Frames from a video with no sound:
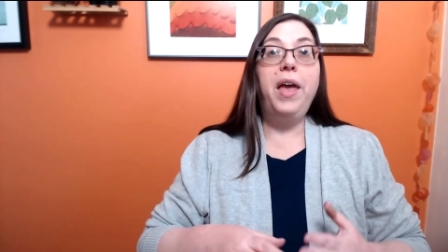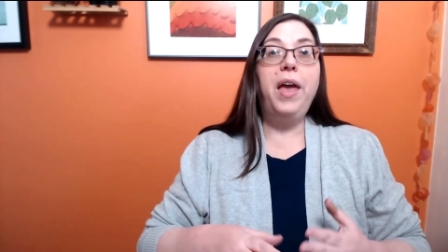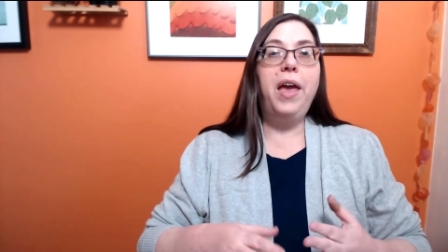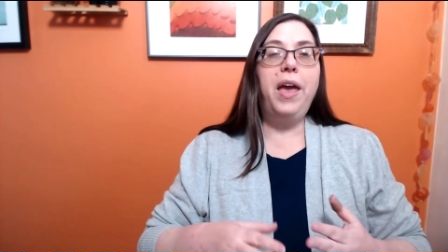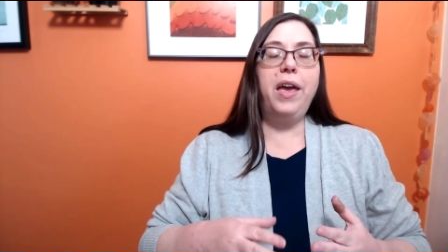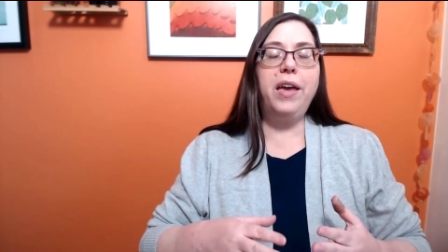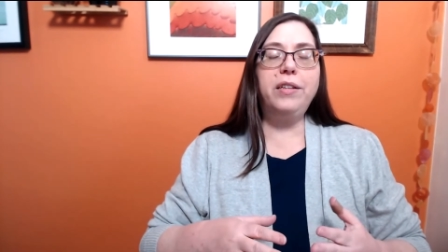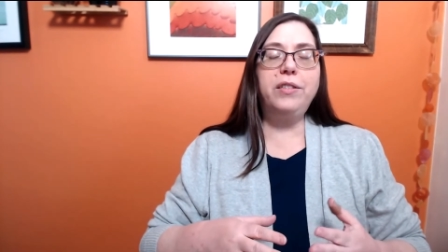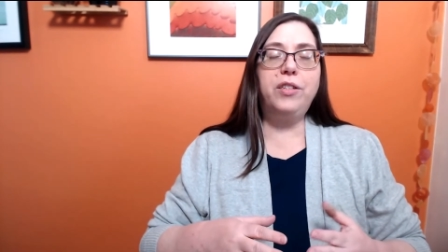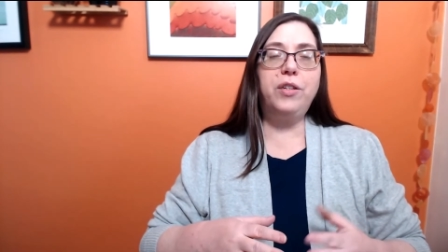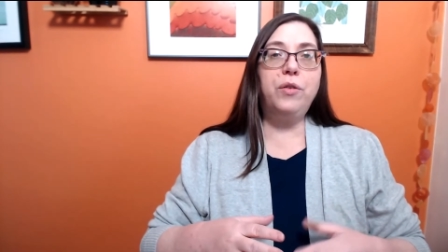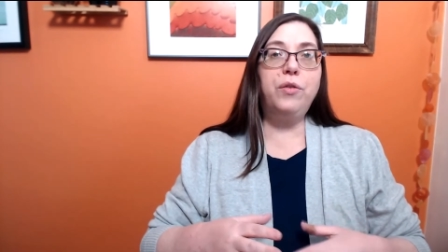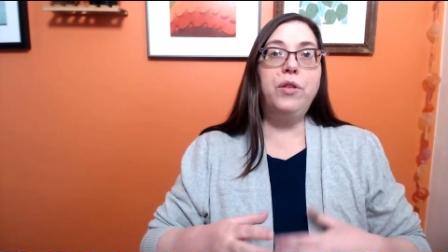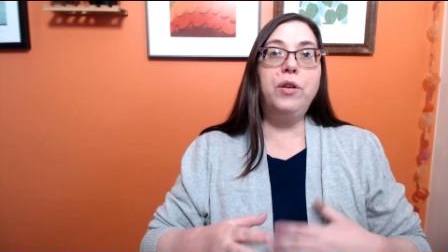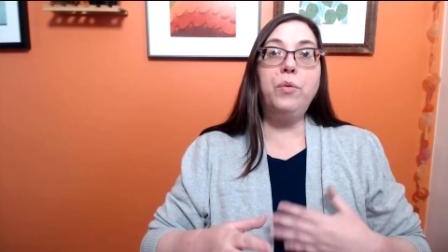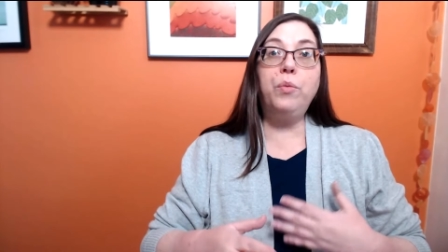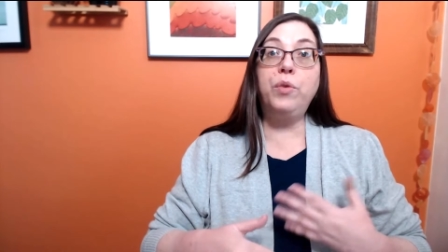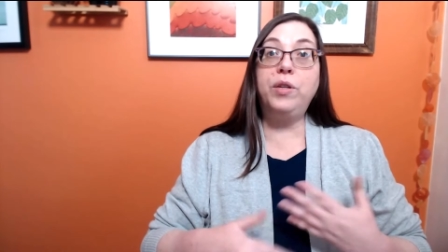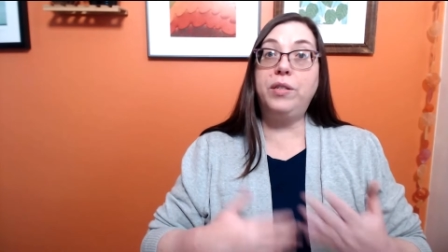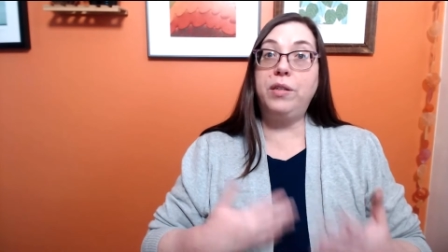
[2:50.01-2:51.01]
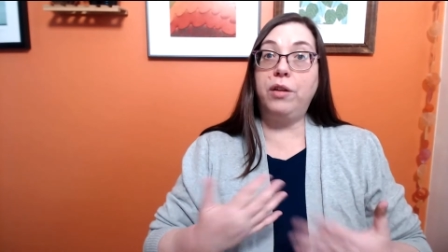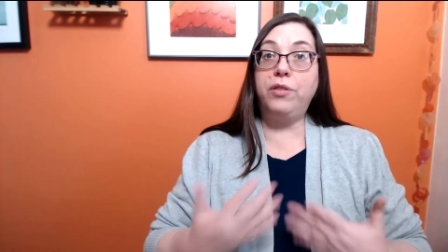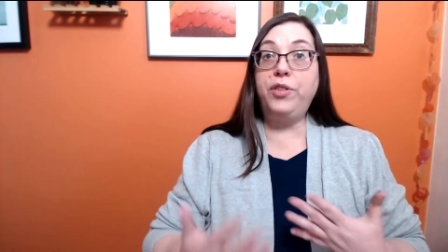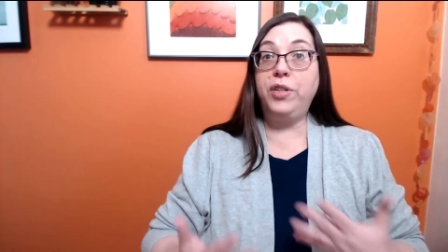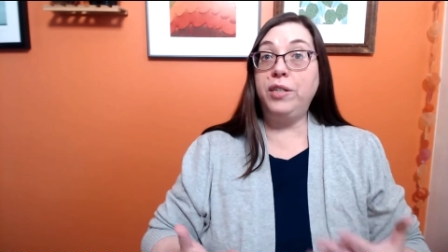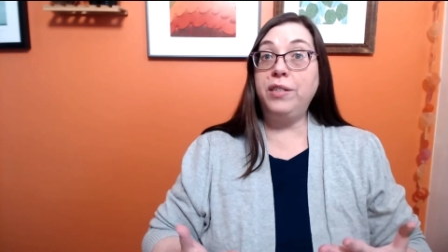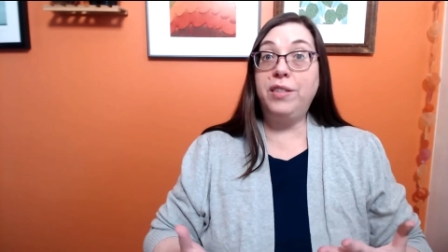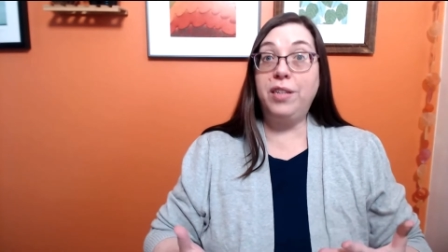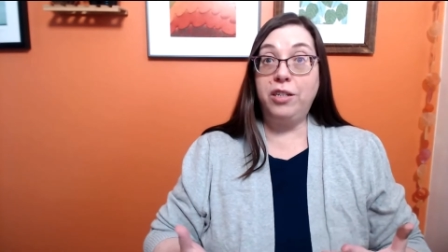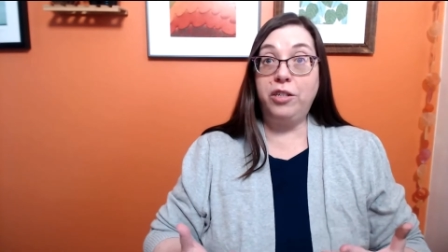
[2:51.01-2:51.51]
and so the
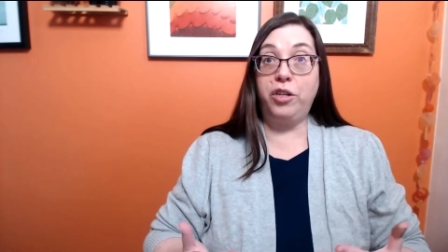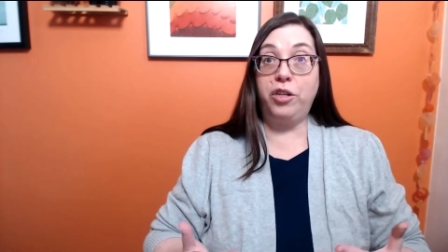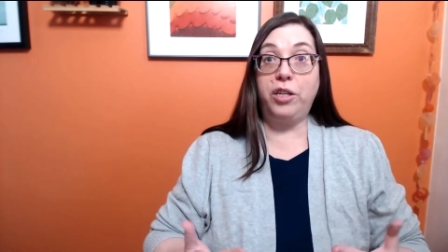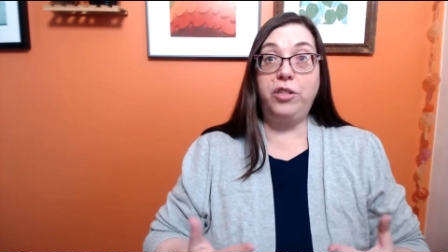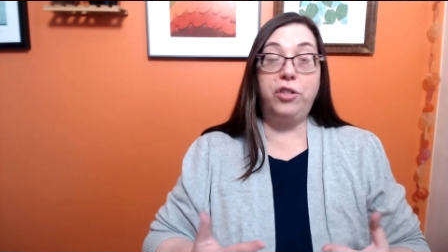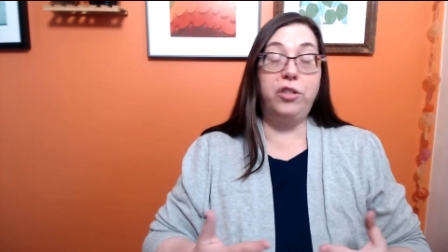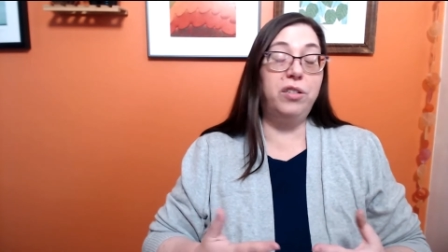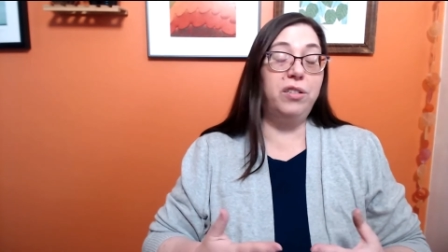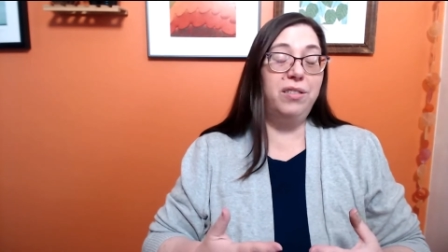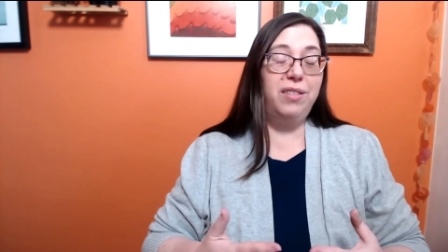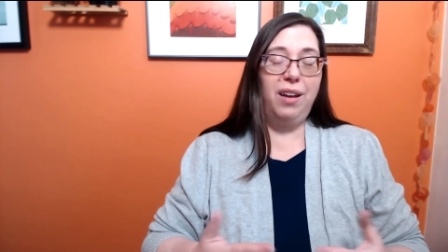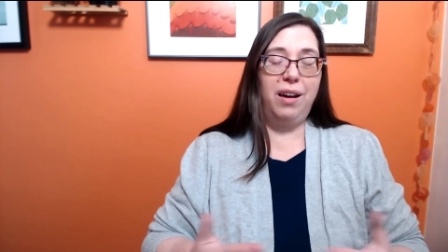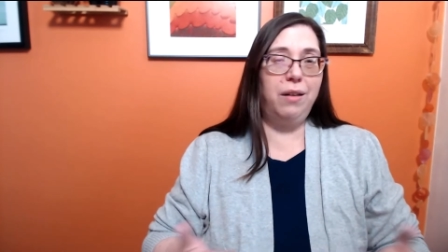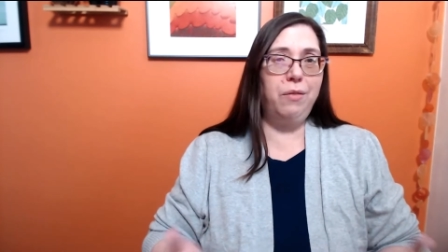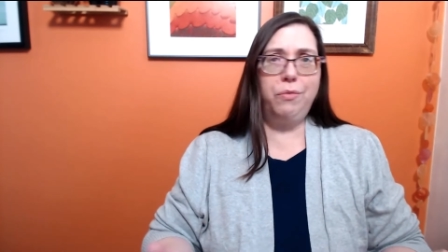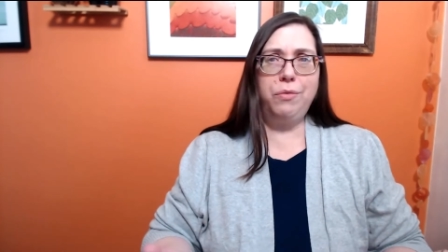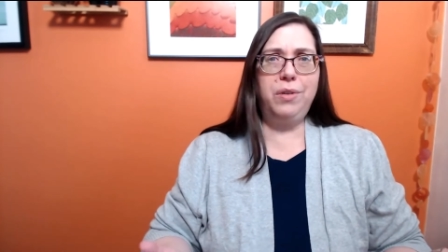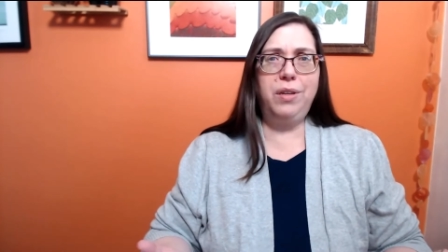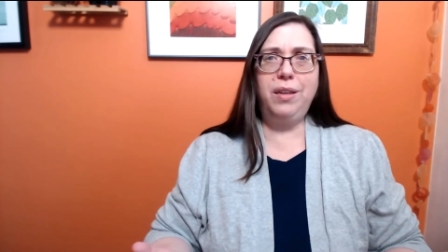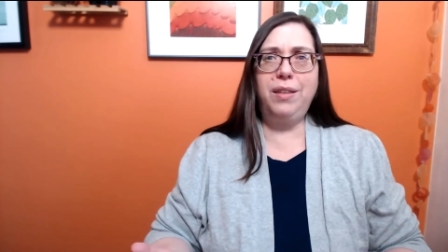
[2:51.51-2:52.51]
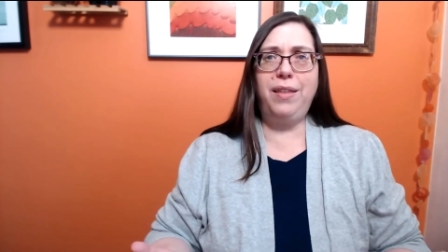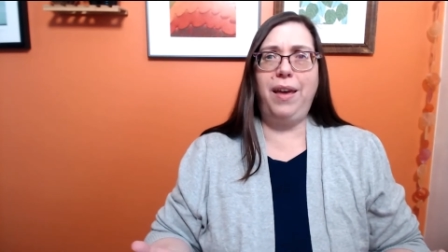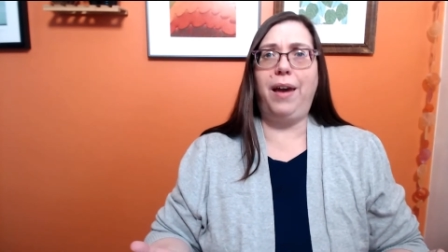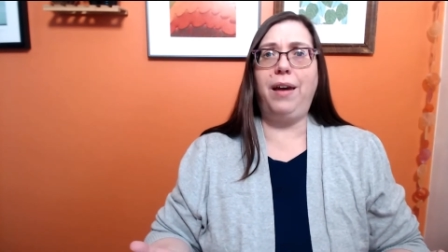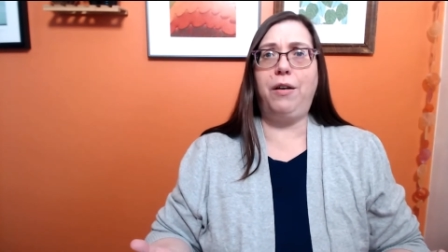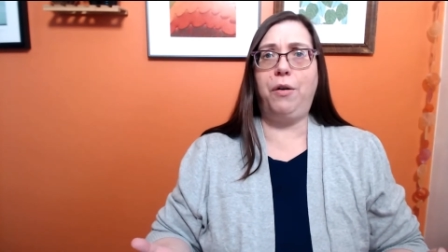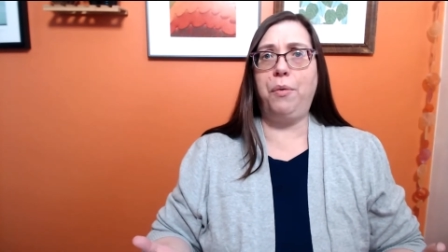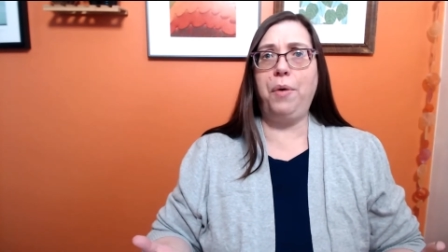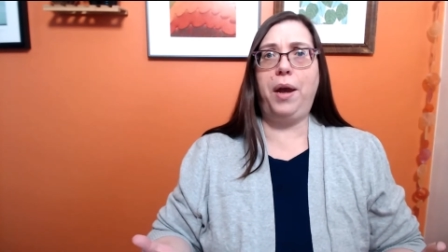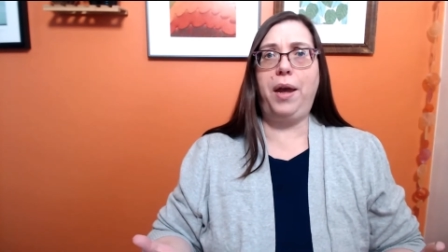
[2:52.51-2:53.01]
resulting suggestions aren't really that
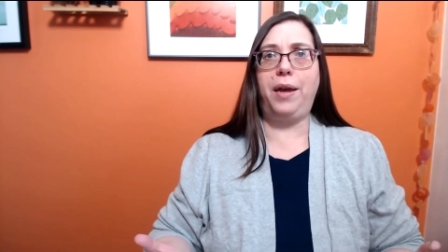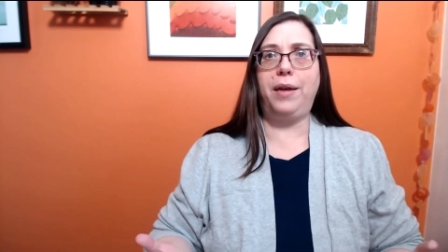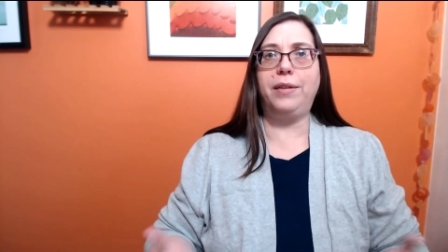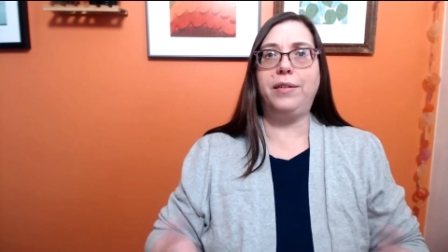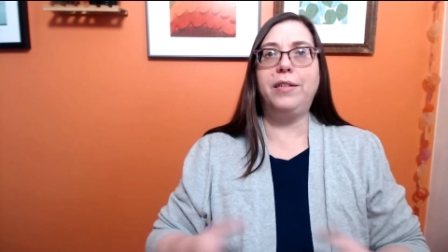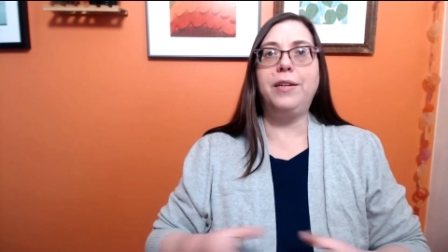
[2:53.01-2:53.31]
great.